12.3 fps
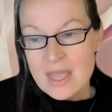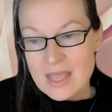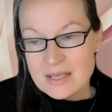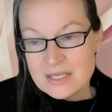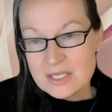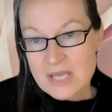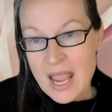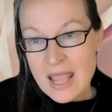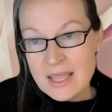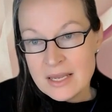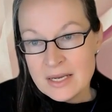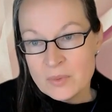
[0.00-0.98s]
it's
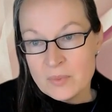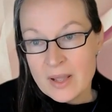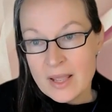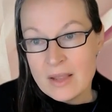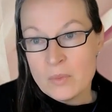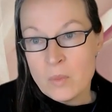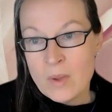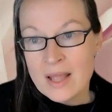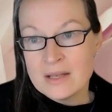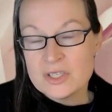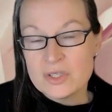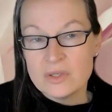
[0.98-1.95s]
taking away
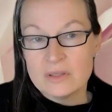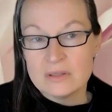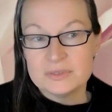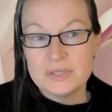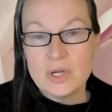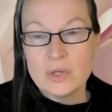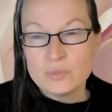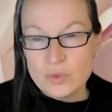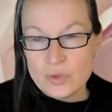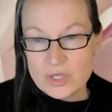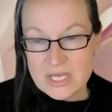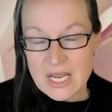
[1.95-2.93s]
one sort of
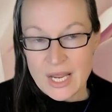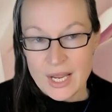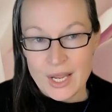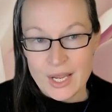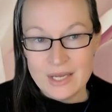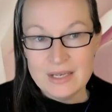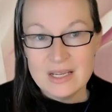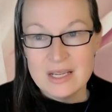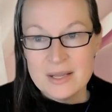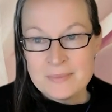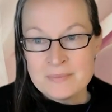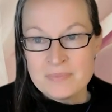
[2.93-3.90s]
routine
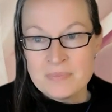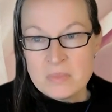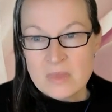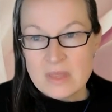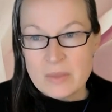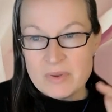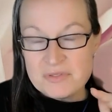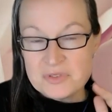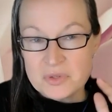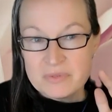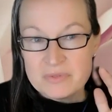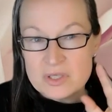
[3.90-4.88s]
that we've
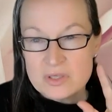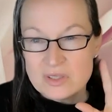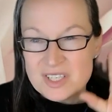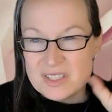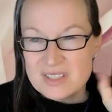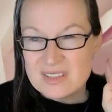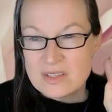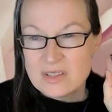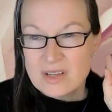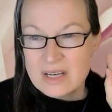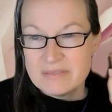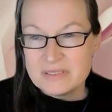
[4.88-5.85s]
sort of just
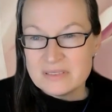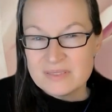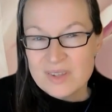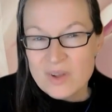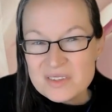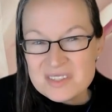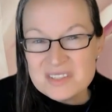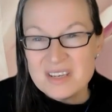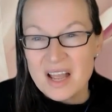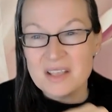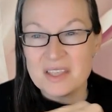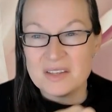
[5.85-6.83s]
kind of got
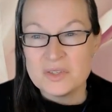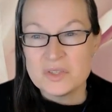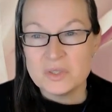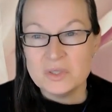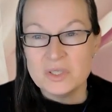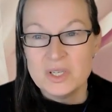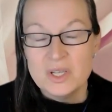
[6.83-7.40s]
stuck into,